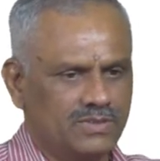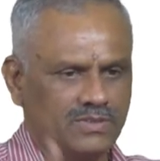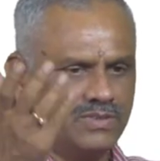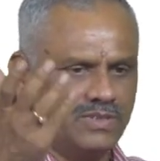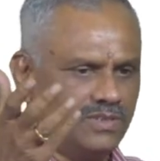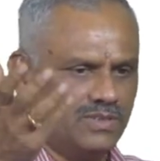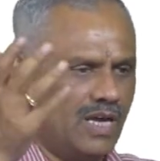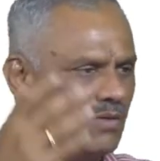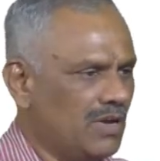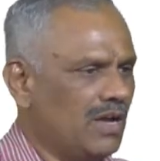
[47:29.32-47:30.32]
See,
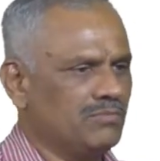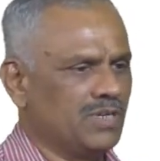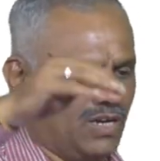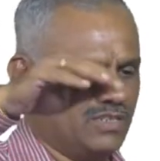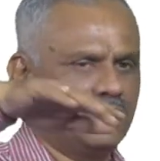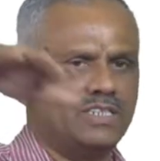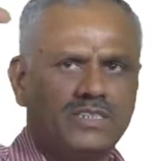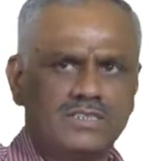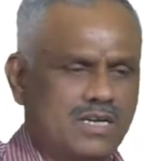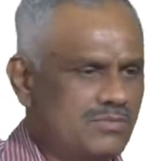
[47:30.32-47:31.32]
because this
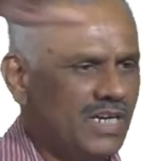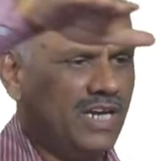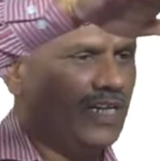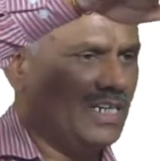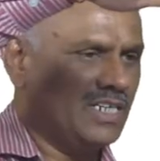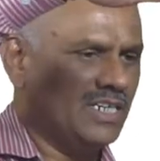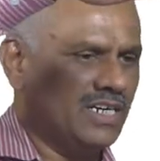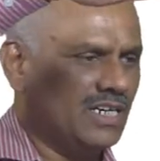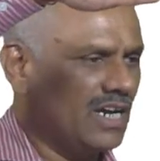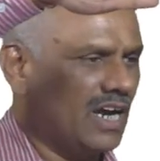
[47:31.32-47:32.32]
is coming
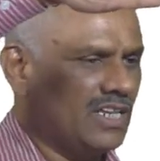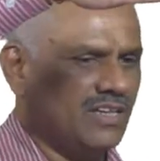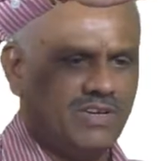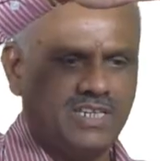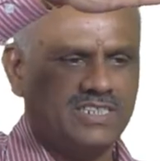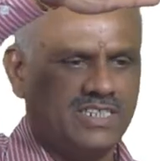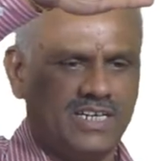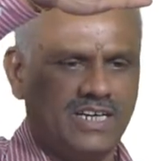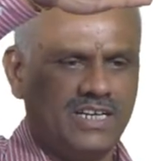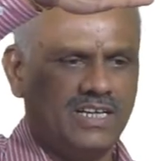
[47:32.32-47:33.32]
here, another one is
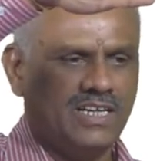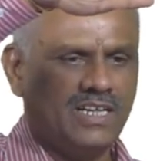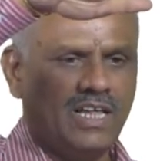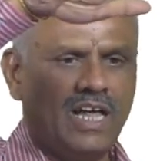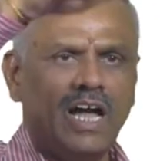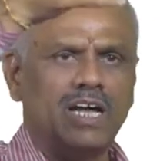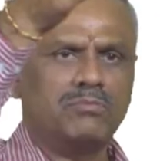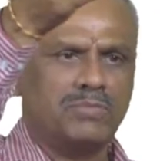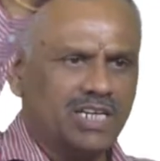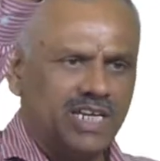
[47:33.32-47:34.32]
here,
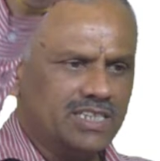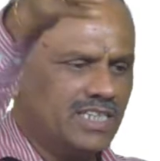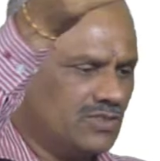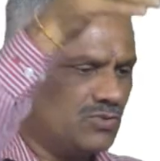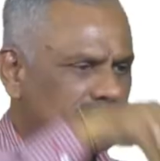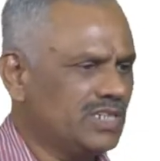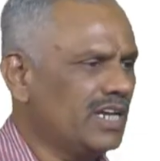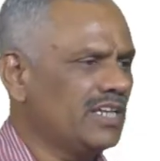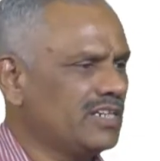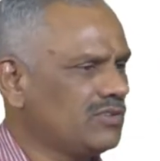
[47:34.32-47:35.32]
bringing this to here,
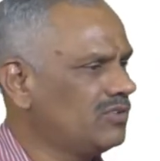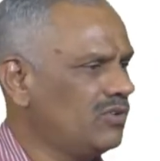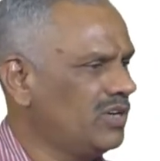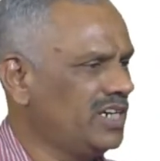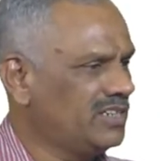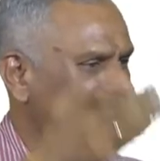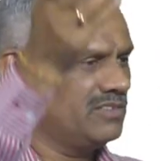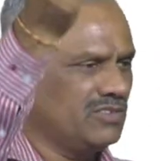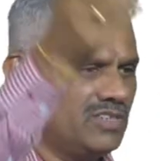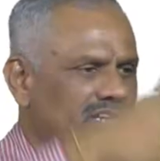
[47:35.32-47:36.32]
there is no need,
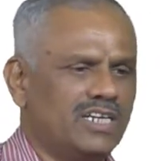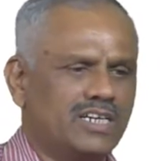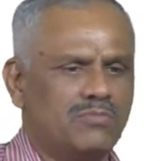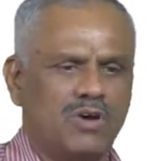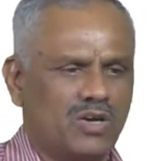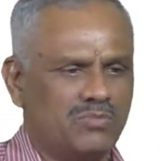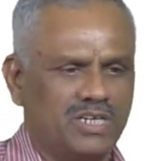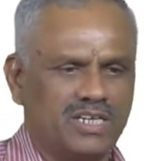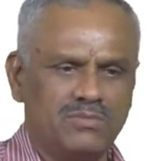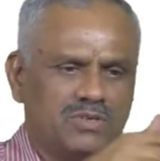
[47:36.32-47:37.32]
it come
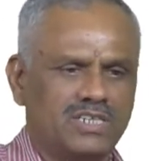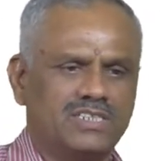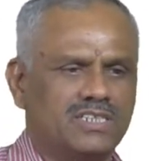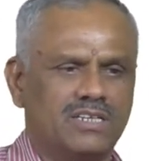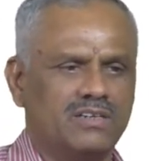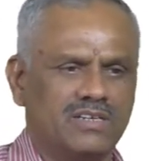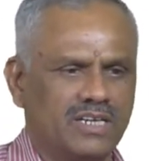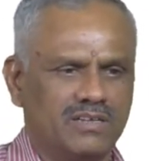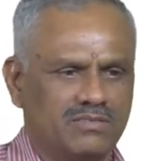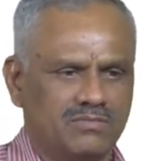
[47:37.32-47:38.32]
automatically because it is a
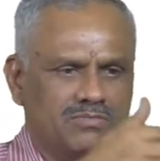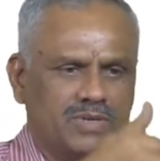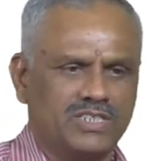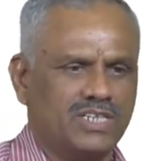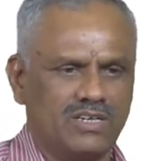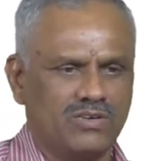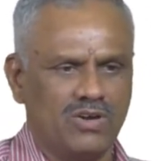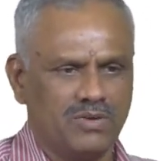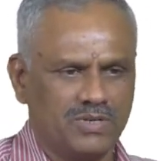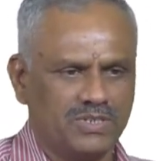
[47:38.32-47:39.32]
pressure,
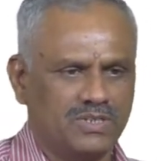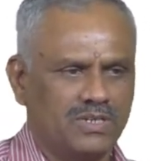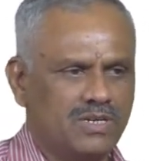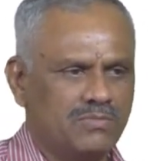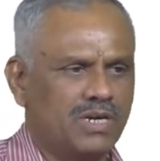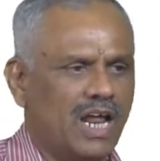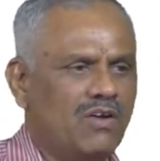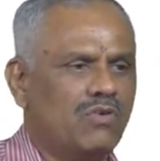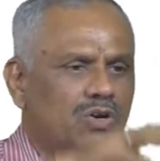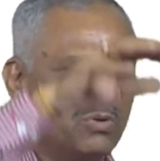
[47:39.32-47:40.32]
lower pressure. But I
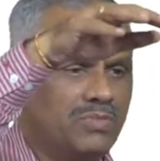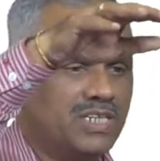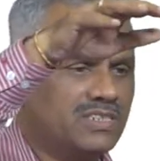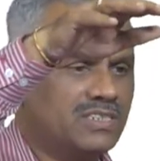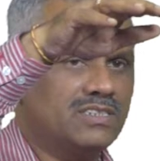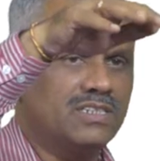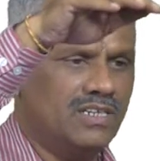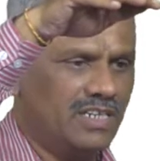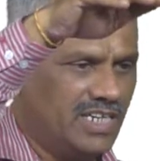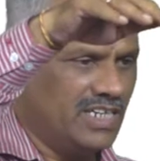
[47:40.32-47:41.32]
want to mix
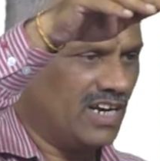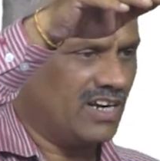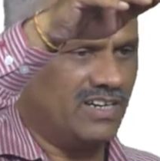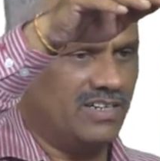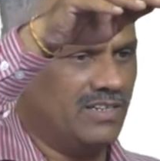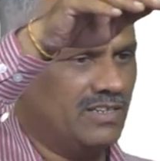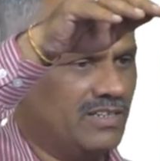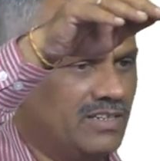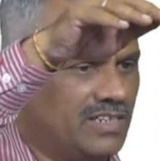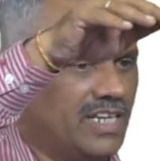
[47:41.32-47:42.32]
here,
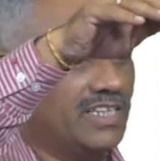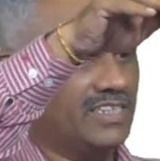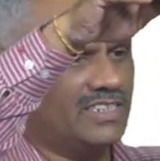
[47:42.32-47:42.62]
take this